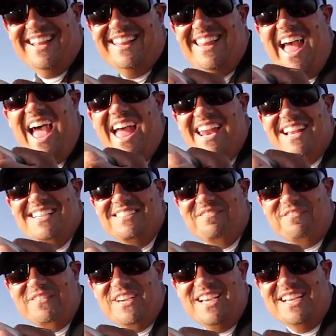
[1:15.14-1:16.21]
a feeding
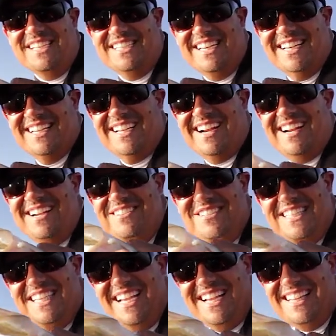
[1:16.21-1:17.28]
reaction
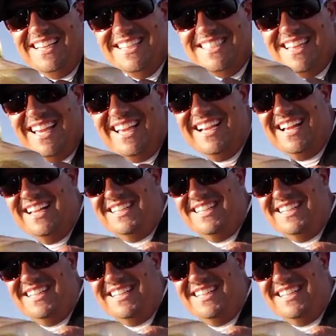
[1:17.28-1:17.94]
from a fish that's